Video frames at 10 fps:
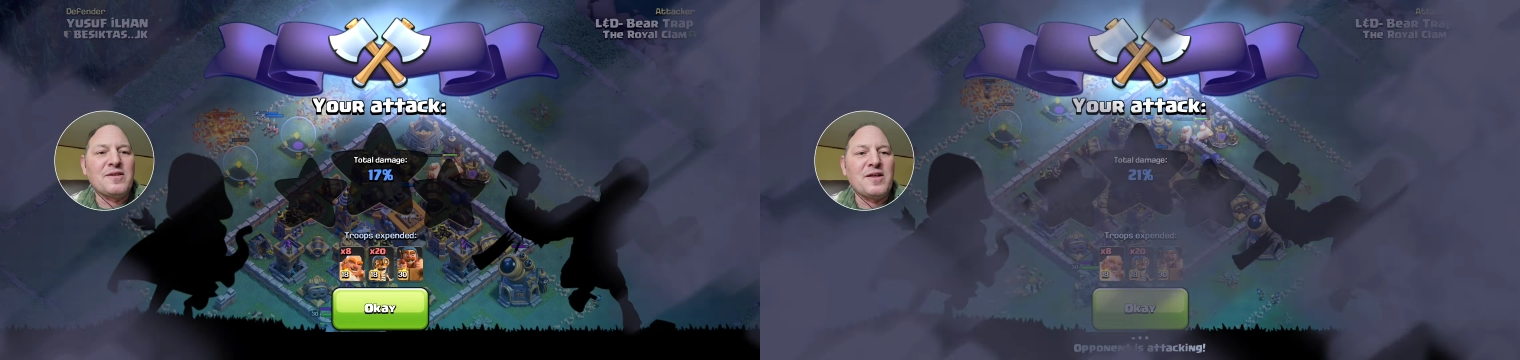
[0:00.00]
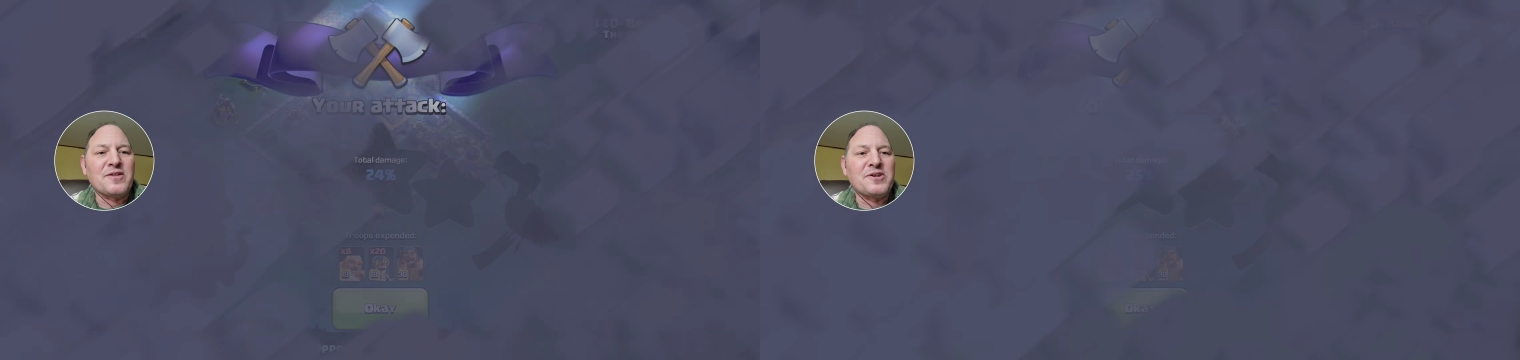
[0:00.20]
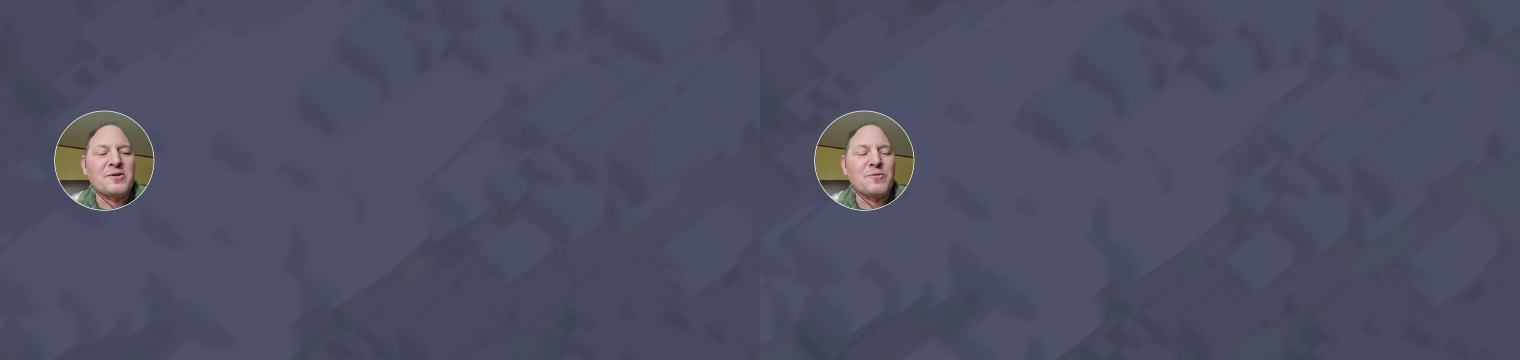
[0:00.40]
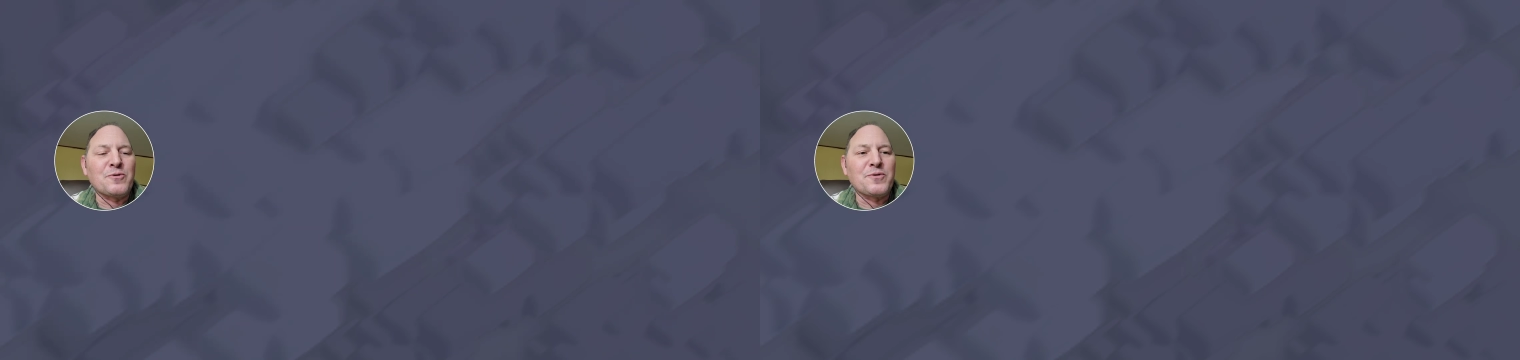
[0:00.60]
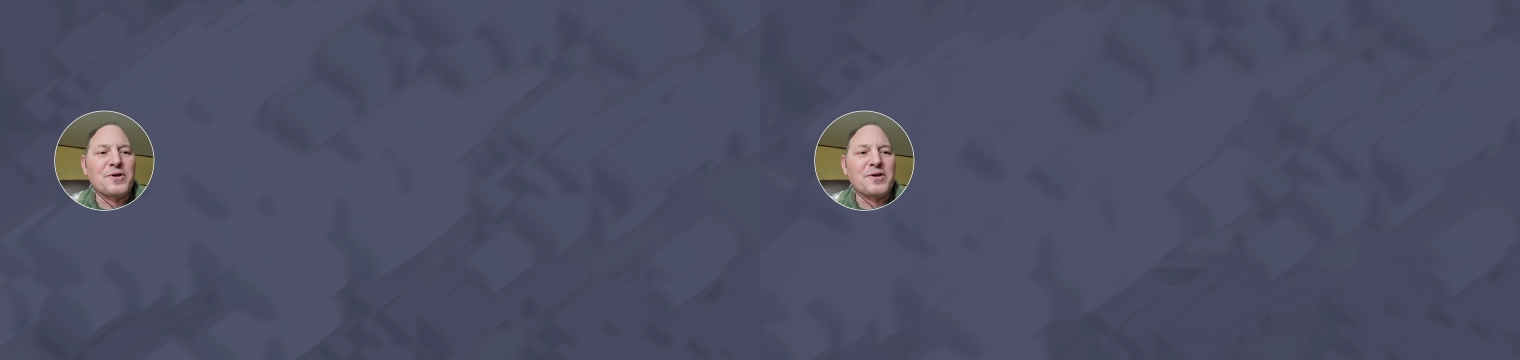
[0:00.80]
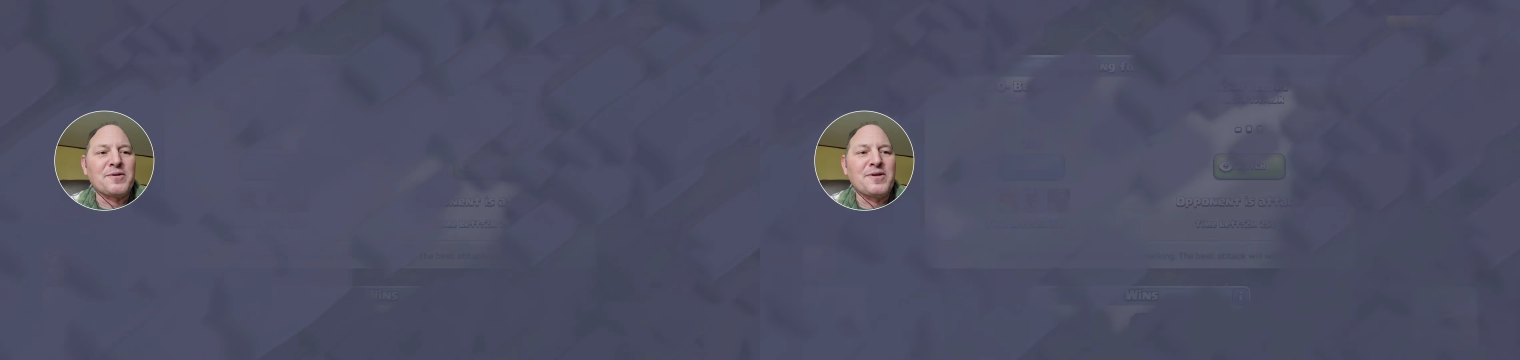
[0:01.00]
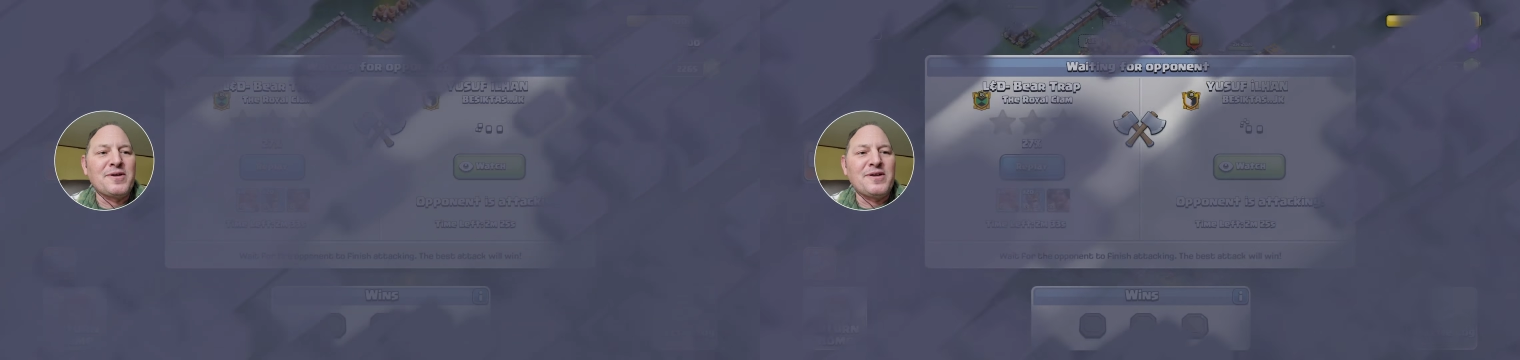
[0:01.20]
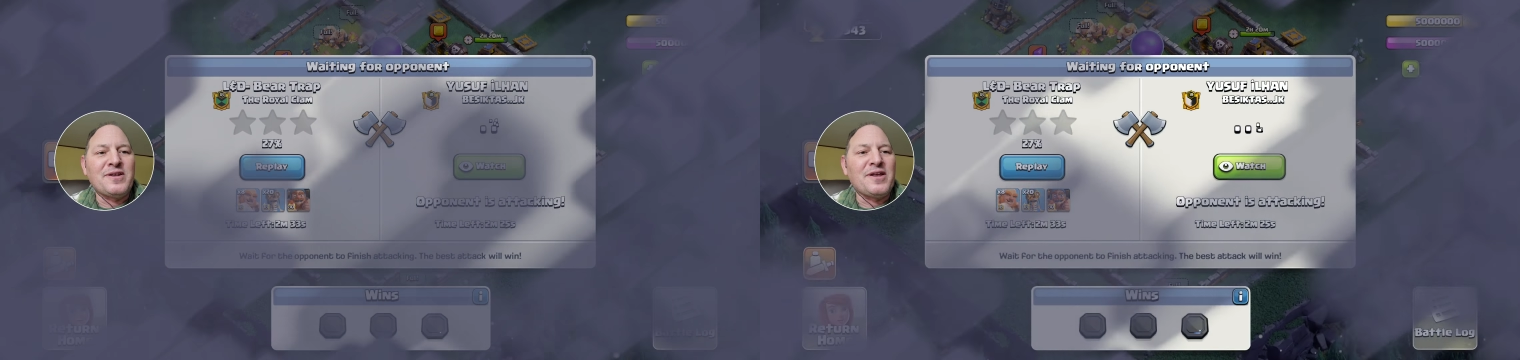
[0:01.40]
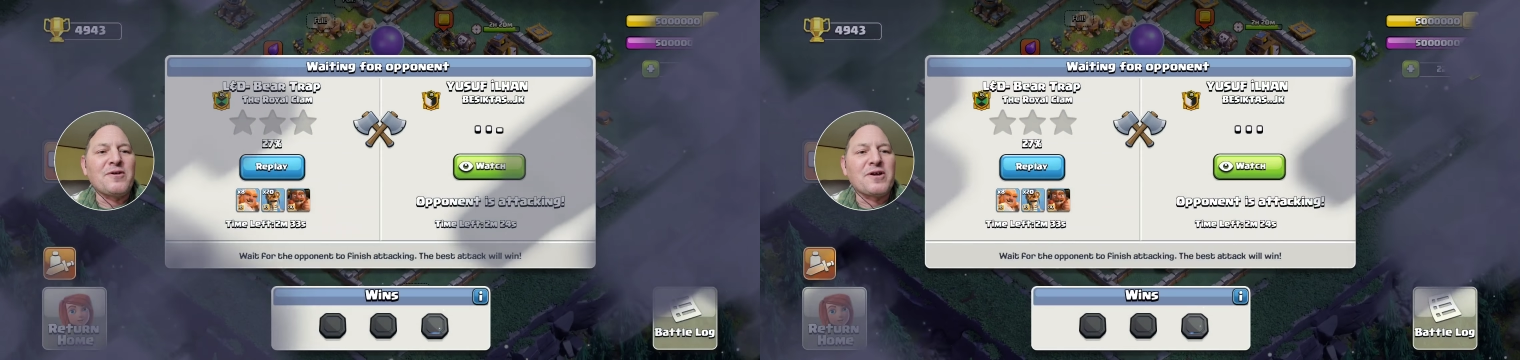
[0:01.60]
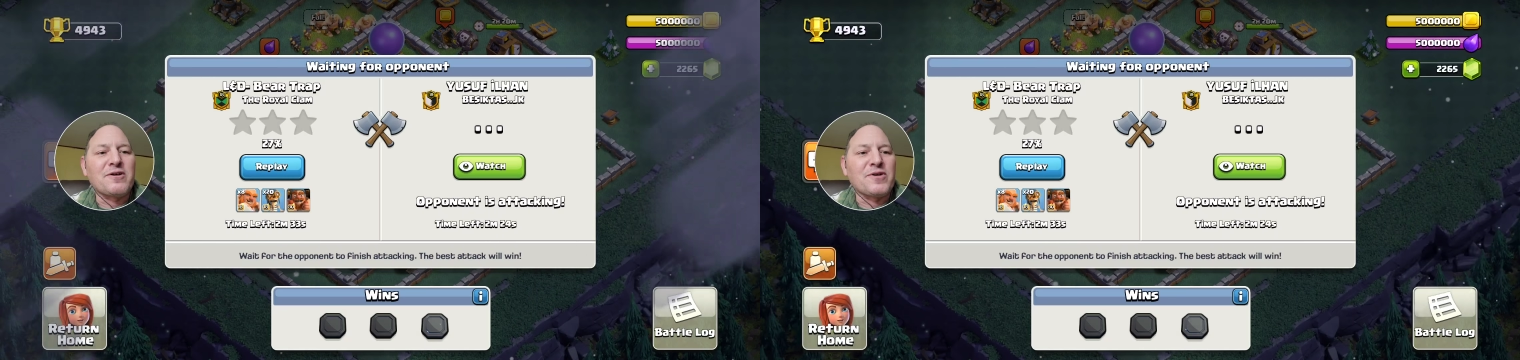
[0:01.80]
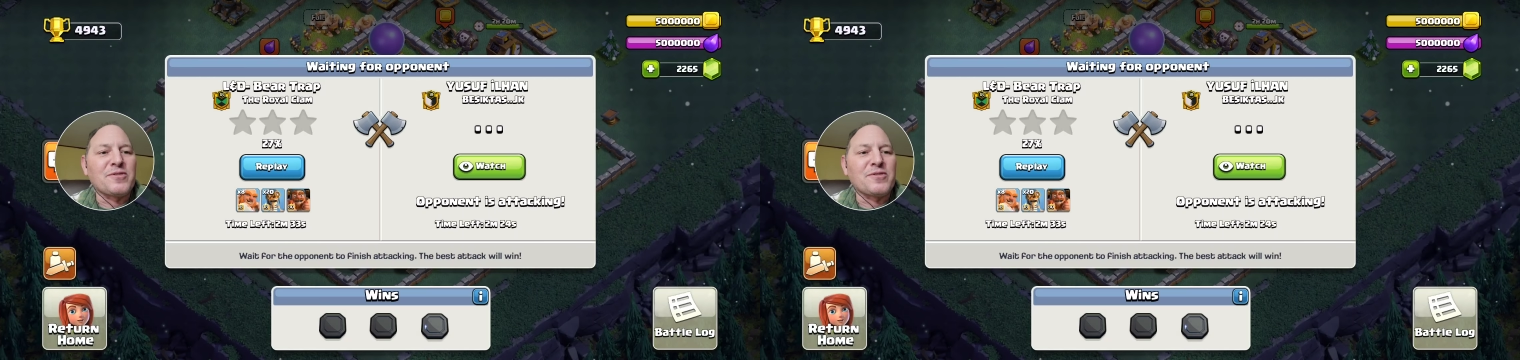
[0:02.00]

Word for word: Knock that out real quick, and I don't care